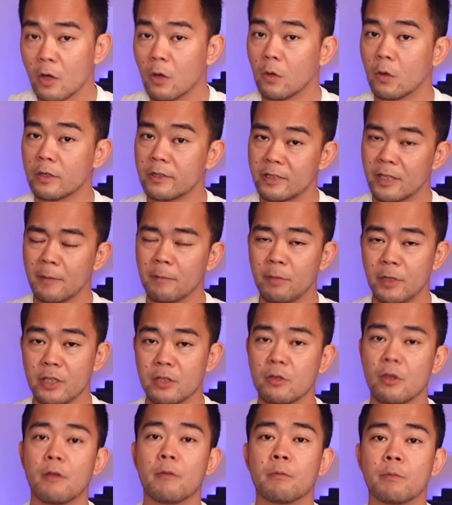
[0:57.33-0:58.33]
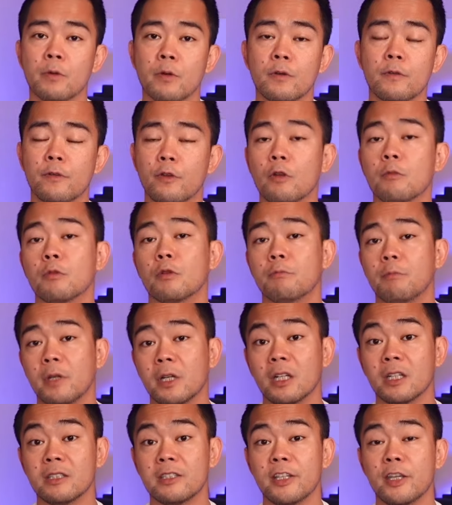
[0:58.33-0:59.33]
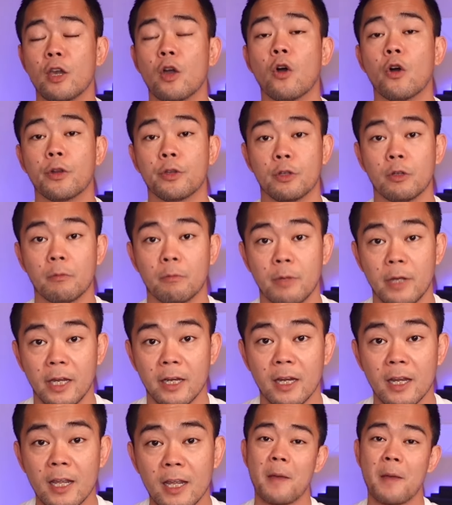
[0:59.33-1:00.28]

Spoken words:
or simply to improve your mobility on your bed.